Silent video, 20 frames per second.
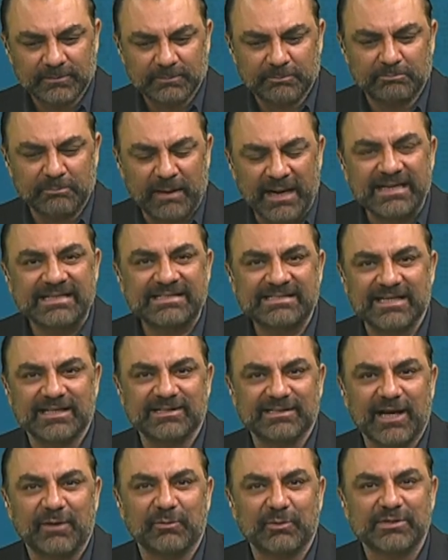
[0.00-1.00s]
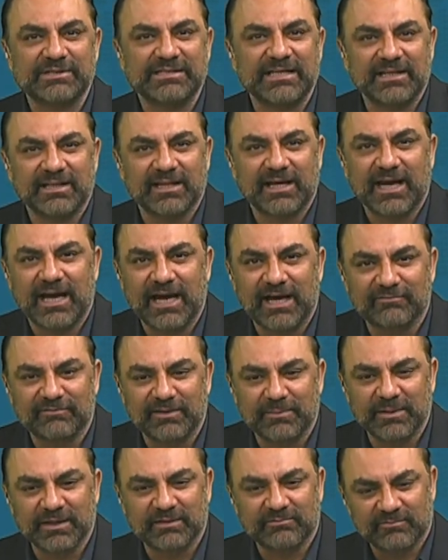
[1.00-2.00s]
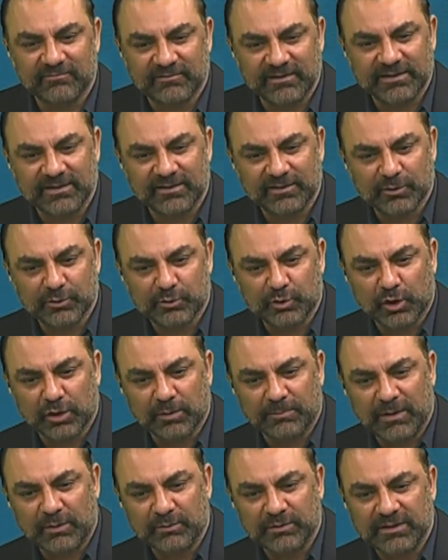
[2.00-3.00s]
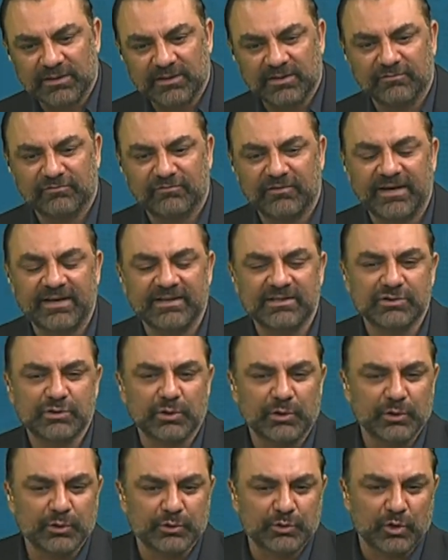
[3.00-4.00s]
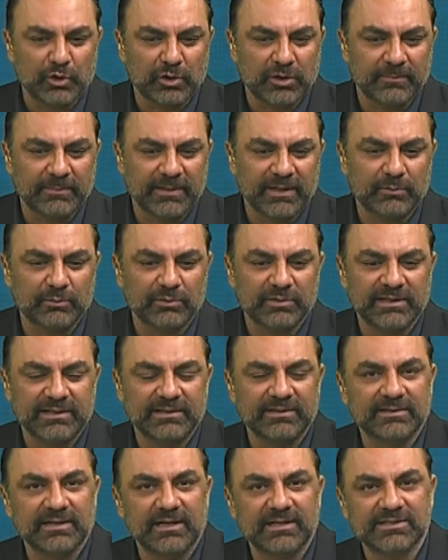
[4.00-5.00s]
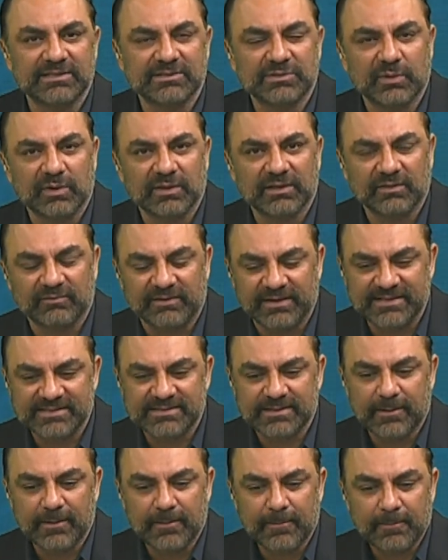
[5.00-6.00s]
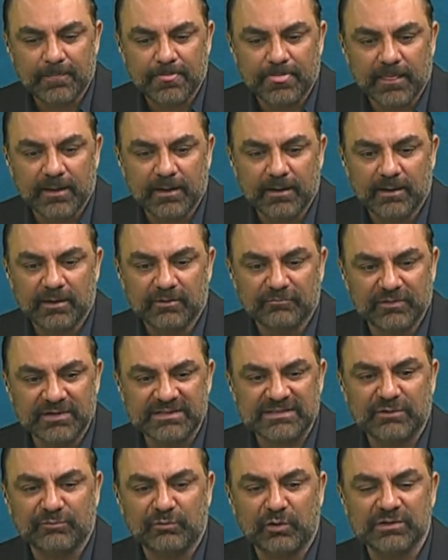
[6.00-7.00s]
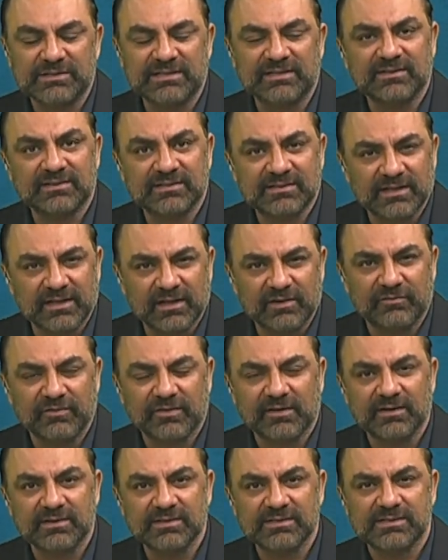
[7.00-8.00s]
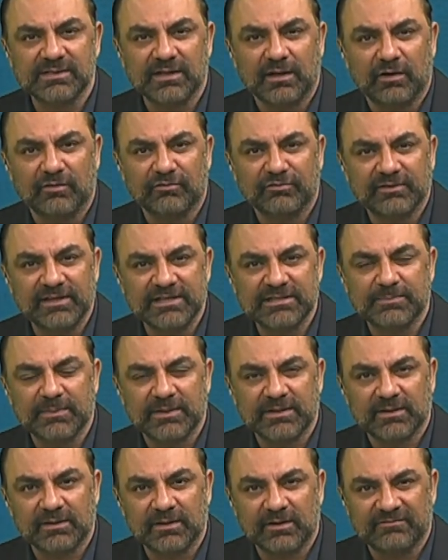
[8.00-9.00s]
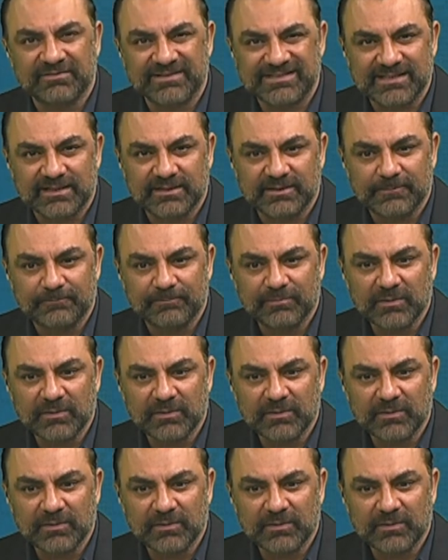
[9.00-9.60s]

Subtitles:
mindset, I would say, they have. I mean, whether you talk about the defense or you talk about the intelligence or otherwise. First of all, sir, the significance of this particular visit.